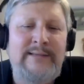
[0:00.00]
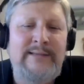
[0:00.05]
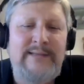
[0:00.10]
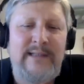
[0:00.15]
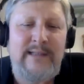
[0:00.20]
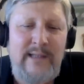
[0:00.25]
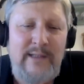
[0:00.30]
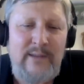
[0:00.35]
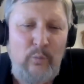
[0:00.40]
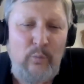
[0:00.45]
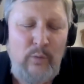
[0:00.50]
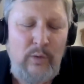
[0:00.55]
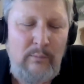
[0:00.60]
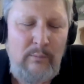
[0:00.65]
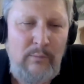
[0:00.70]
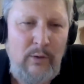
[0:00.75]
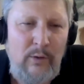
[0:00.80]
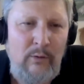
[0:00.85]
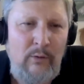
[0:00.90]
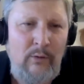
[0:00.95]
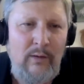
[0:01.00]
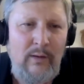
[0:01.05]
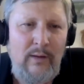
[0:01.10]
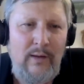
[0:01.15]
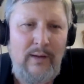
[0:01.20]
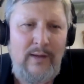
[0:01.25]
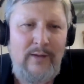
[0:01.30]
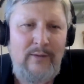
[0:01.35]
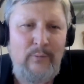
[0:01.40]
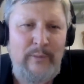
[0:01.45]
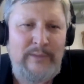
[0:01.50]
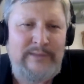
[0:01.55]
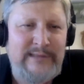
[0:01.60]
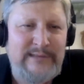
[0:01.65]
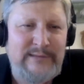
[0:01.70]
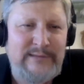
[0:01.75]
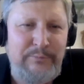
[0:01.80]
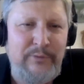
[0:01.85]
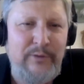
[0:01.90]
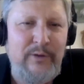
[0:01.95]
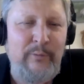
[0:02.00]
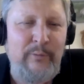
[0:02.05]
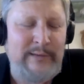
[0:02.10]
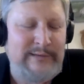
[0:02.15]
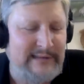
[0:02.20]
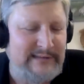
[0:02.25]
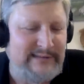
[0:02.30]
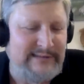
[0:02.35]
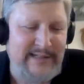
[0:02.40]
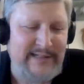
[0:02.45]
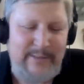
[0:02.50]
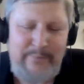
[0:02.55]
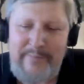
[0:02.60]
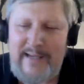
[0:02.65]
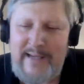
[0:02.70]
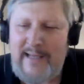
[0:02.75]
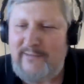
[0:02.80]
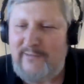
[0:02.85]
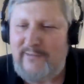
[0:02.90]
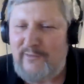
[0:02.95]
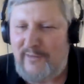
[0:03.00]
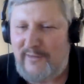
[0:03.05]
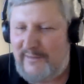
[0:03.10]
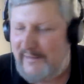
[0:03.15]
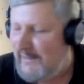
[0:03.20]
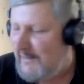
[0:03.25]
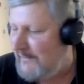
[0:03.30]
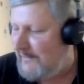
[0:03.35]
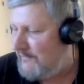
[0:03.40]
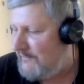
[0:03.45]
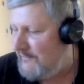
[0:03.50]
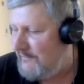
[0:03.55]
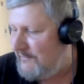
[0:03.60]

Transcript: It's another yeah. wormhole. We, yeah. just, we just did a patent on that.